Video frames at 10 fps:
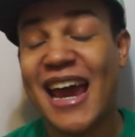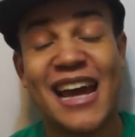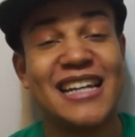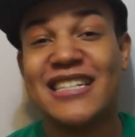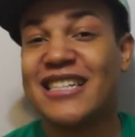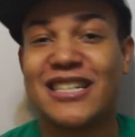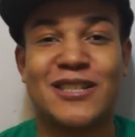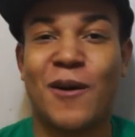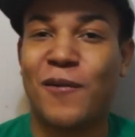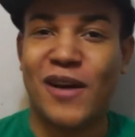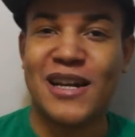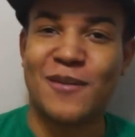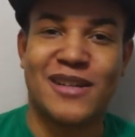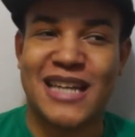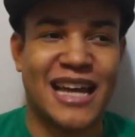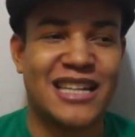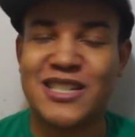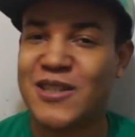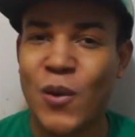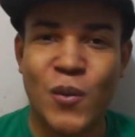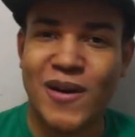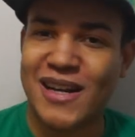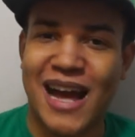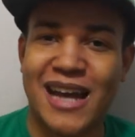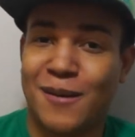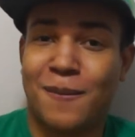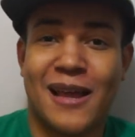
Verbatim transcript: And it just looked so funny to me. I was like, it looks so weird and out of